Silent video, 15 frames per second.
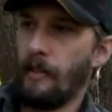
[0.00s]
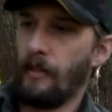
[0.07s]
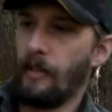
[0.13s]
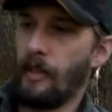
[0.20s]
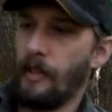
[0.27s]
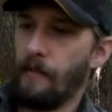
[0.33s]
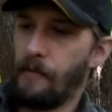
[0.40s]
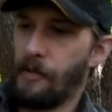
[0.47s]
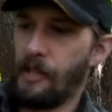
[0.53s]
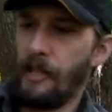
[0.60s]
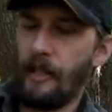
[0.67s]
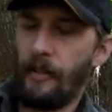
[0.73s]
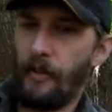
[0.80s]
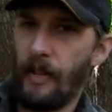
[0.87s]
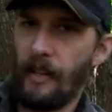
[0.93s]
I've
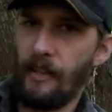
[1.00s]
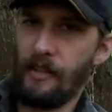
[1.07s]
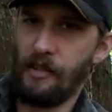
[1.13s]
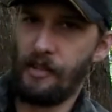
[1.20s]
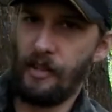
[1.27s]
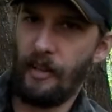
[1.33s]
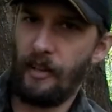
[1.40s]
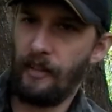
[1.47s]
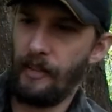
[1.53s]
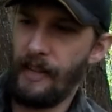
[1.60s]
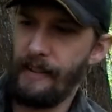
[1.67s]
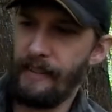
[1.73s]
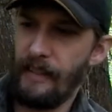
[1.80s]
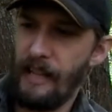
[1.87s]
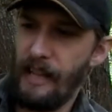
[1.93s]
seen things
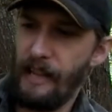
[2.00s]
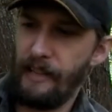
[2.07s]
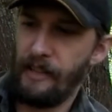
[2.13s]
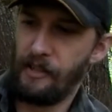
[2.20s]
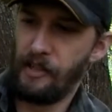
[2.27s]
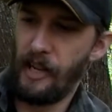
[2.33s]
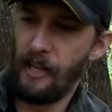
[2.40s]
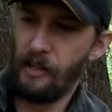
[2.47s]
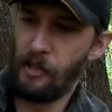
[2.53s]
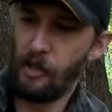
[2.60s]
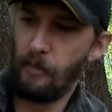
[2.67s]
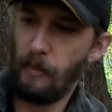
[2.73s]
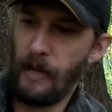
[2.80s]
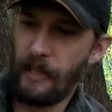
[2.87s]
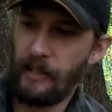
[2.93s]
online that say it
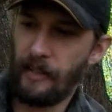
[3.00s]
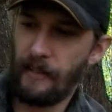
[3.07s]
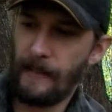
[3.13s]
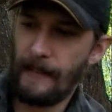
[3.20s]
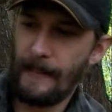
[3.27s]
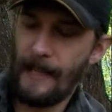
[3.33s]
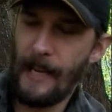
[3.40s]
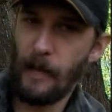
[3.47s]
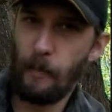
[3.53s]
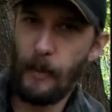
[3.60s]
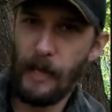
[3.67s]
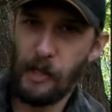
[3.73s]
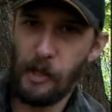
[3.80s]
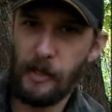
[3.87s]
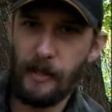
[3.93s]
should make a
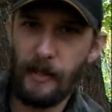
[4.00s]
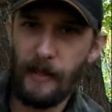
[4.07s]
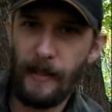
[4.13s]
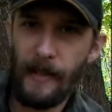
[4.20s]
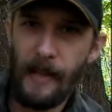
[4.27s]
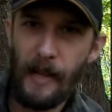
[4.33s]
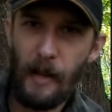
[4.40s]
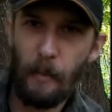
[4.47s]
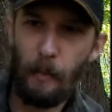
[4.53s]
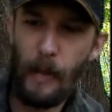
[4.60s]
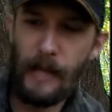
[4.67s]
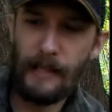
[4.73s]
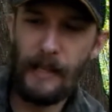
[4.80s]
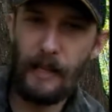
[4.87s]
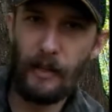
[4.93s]
high-pitched
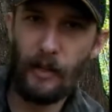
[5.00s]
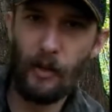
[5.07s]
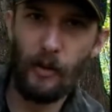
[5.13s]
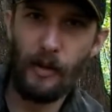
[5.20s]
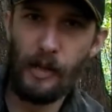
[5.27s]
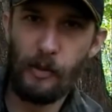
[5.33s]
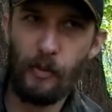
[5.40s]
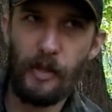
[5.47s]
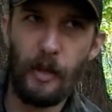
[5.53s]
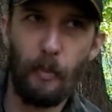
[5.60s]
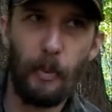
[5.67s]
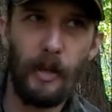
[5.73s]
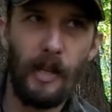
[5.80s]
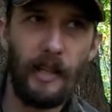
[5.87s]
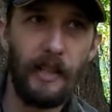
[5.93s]
pinging noise when you
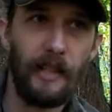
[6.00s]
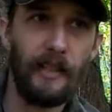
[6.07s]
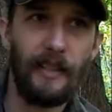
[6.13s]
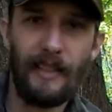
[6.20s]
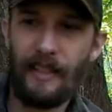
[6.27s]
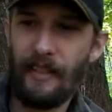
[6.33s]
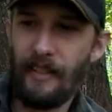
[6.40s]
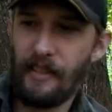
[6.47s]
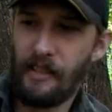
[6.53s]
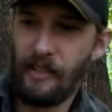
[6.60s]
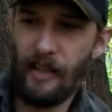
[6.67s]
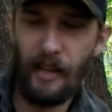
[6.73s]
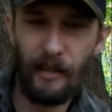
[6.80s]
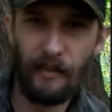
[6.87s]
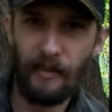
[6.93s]
pluck it, and it's
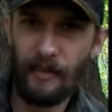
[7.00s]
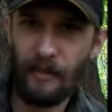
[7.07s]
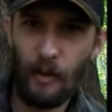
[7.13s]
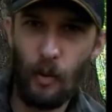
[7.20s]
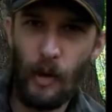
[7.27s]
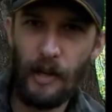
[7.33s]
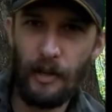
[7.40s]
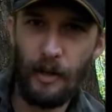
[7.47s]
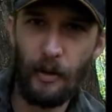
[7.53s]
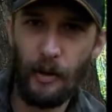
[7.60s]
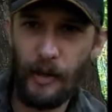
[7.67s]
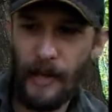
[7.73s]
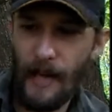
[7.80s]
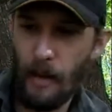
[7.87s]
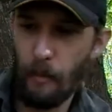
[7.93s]
not quite
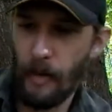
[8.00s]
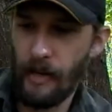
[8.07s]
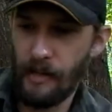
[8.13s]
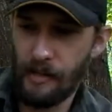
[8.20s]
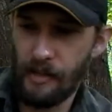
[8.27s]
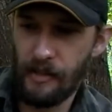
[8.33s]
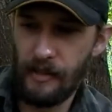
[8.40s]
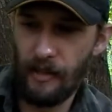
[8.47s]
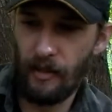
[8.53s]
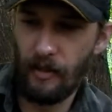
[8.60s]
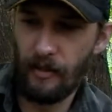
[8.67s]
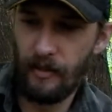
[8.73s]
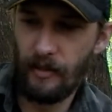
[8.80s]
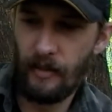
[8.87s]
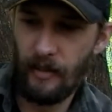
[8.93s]
doing that, but it's
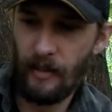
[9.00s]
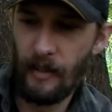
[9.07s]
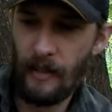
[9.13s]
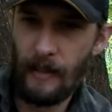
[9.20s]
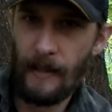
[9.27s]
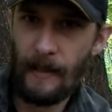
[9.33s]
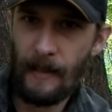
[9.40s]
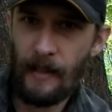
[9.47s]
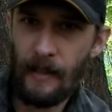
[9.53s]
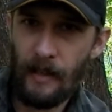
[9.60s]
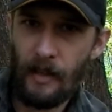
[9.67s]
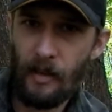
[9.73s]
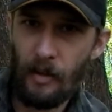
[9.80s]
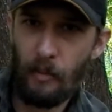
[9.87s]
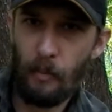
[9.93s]
still
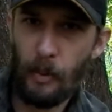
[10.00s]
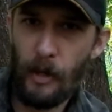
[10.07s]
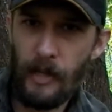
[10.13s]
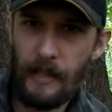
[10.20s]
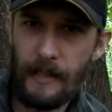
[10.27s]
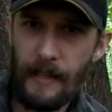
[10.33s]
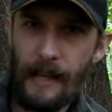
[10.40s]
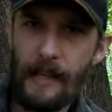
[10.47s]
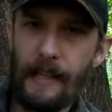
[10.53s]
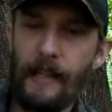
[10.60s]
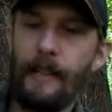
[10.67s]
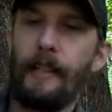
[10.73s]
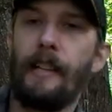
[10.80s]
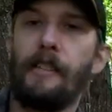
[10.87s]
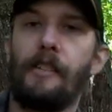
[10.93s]
pretty tight. I
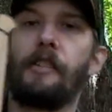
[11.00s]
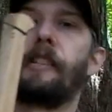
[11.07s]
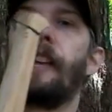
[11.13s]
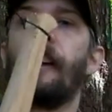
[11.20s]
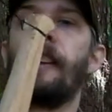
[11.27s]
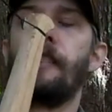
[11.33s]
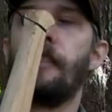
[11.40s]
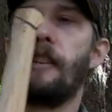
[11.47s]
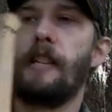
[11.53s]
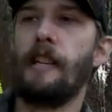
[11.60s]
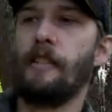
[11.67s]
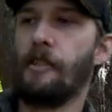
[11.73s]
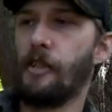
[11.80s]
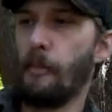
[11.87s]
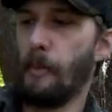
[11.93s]
think that's as tight as it
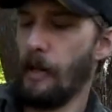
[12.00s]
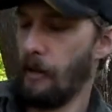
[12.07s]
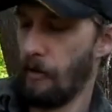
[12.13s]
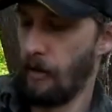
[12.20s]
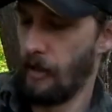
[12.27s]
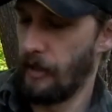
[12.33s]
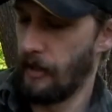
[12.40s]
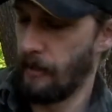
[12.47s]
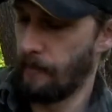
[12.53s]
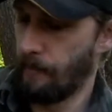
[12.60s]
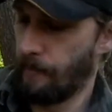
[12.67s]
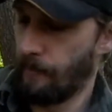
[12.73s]
needs to be, really.